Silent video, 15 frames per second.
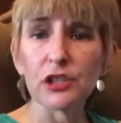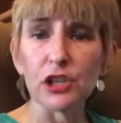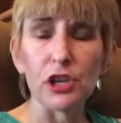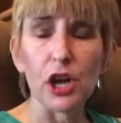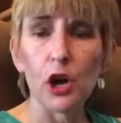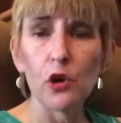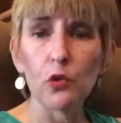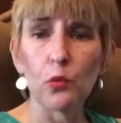to
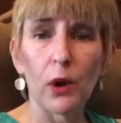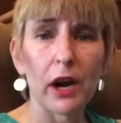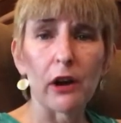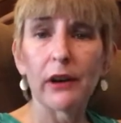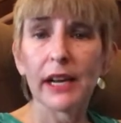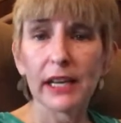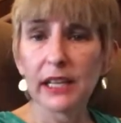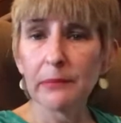know
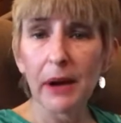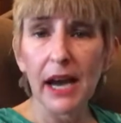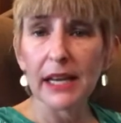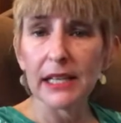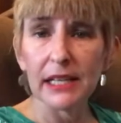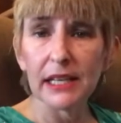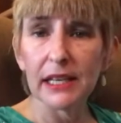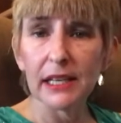where
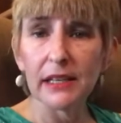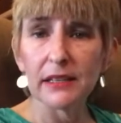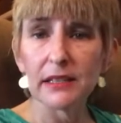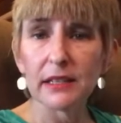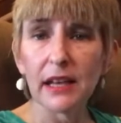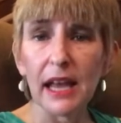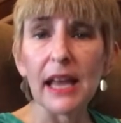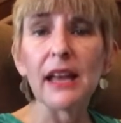anybody
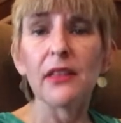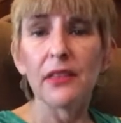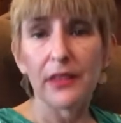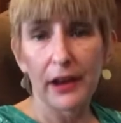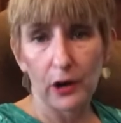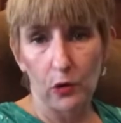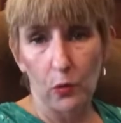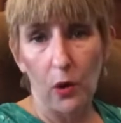is in
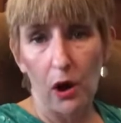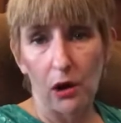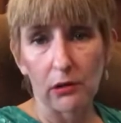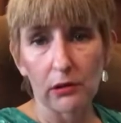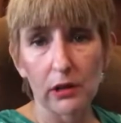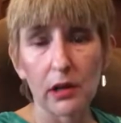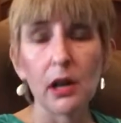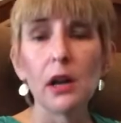their
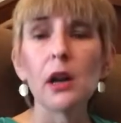walk.